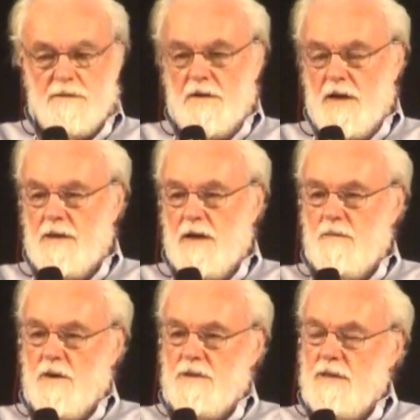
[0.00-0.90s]
to find
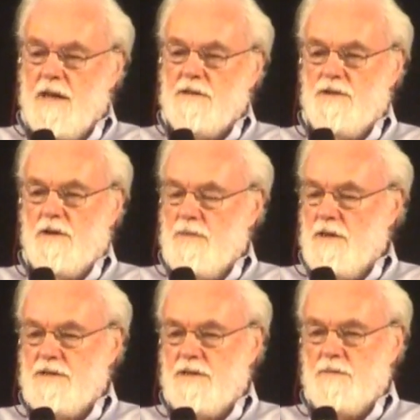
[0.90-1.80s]
out what the net job
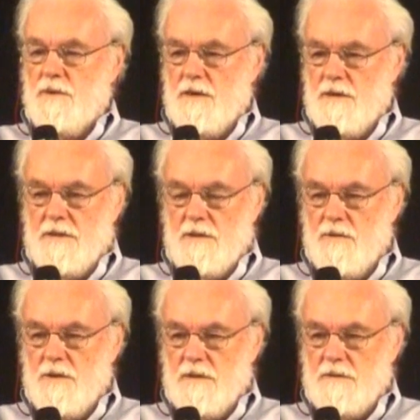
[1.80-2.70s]
losses were in the
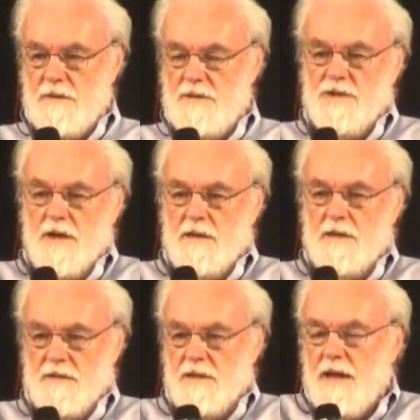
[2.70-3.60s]
world, in
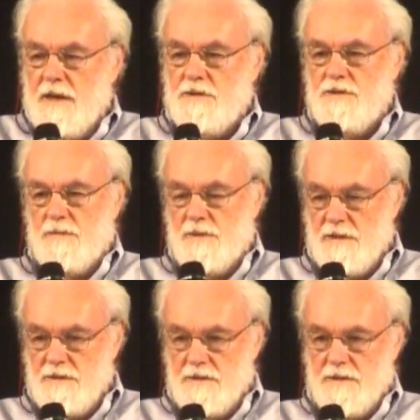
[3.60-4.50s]
China the net job
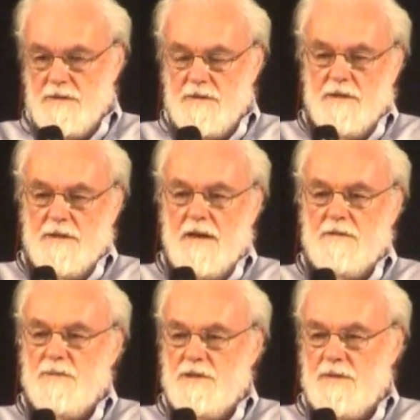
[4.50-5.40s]
losses turned
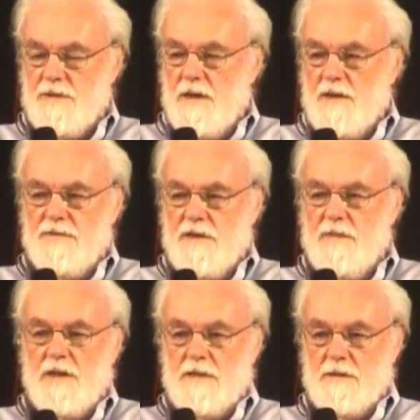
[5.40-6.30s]
out to be something like 3
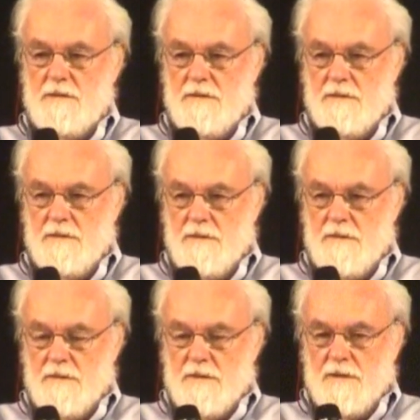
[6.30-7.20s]
million
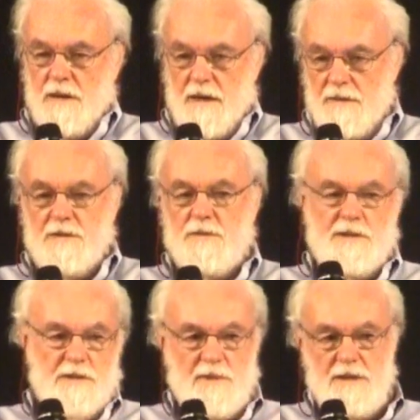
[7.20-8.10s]
out of the
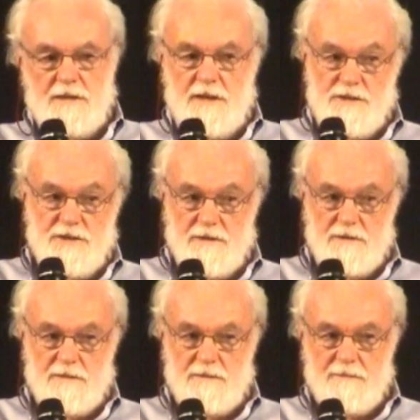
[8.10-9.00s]
20 million
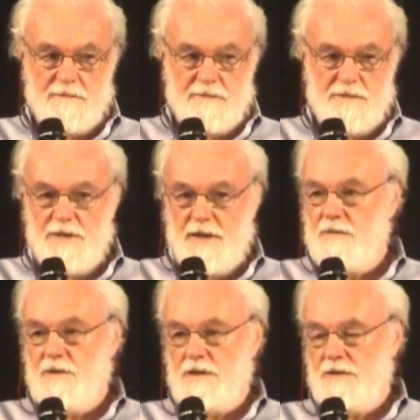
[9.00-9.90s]
initial. So in
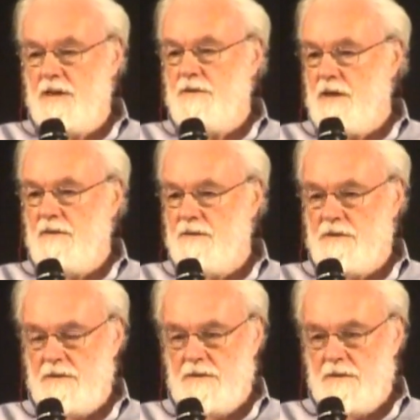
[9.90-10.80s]
other words, they
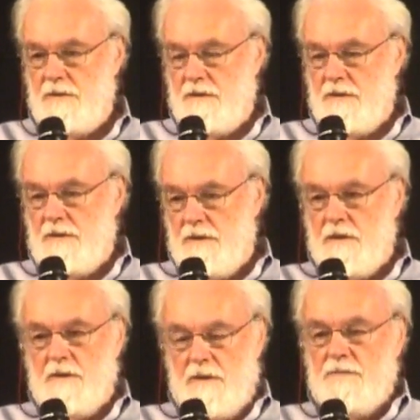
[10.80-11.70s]
recovered
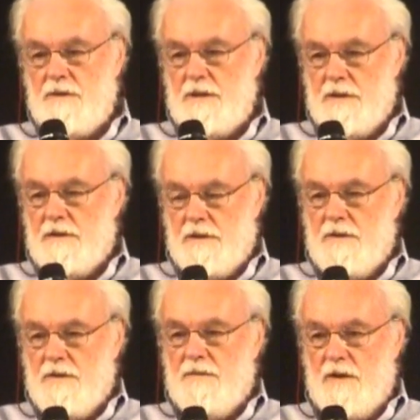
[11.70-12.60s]
really
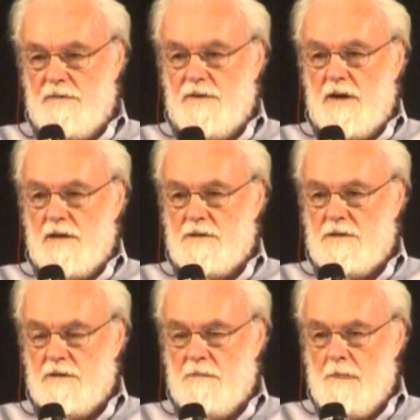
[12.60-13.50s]
very
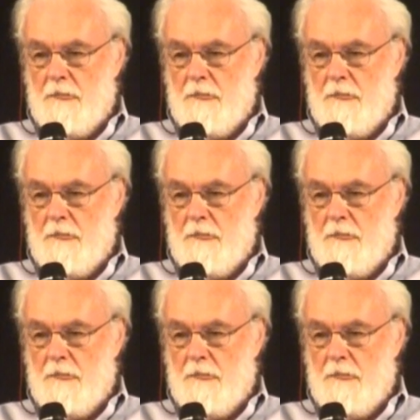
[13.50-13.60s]
fast.